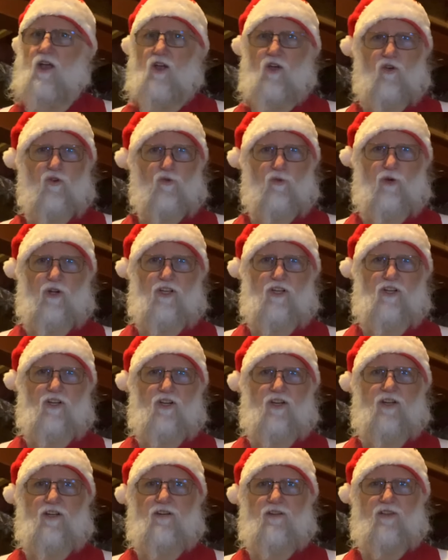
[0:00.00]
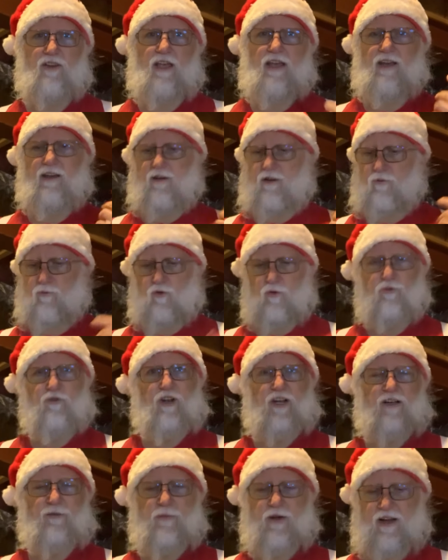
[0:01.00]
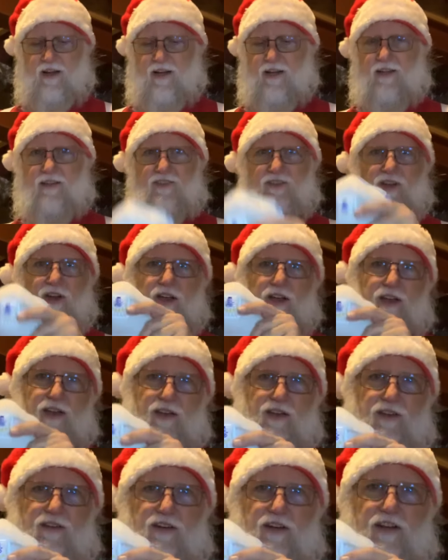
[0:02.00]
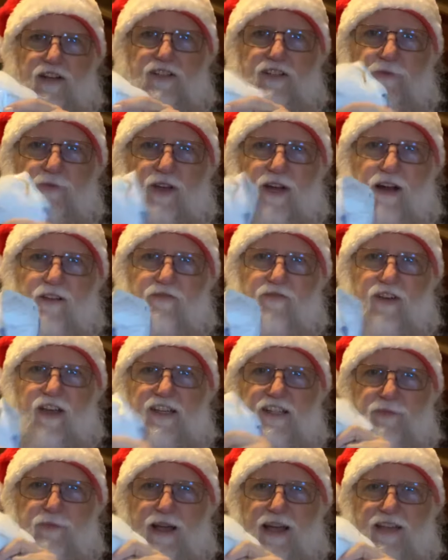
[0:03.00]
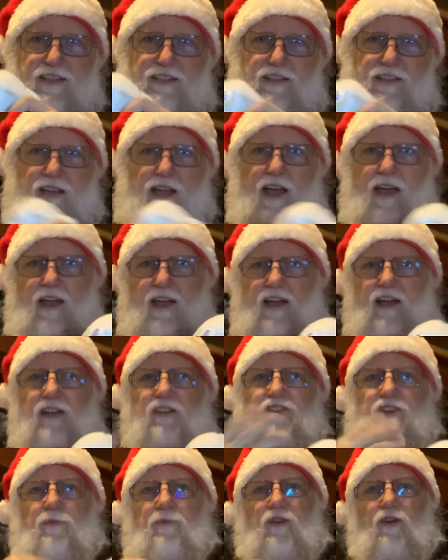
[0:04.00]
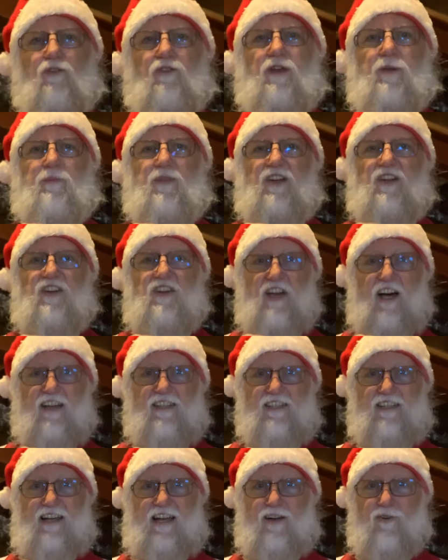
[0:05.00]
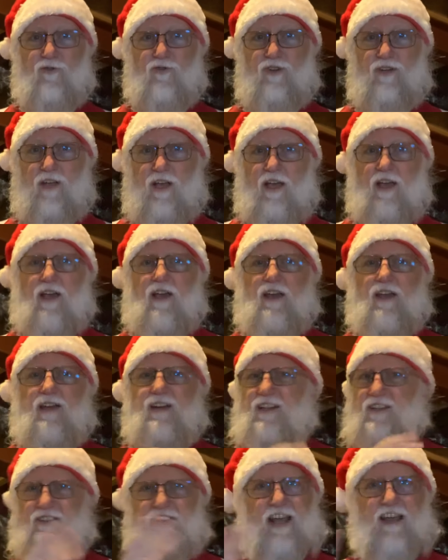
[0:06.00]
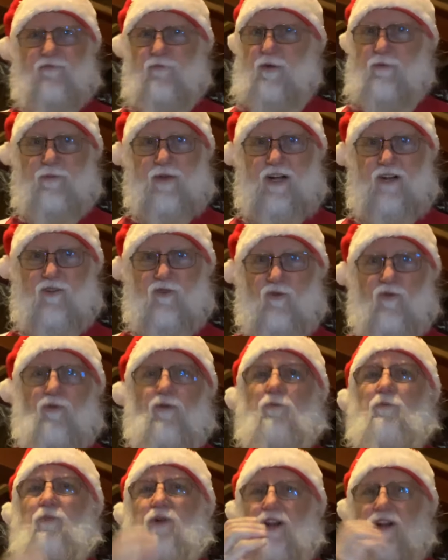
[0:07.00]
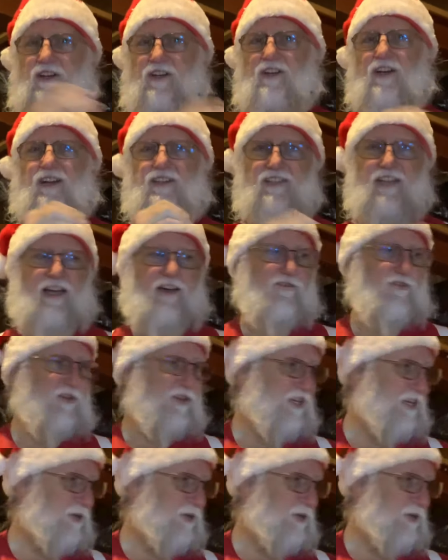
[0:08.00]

really good. They will protect my eyes. You need some kind of face mask, something to keep the dust out. It doesn't have to be medical, but it does have to keep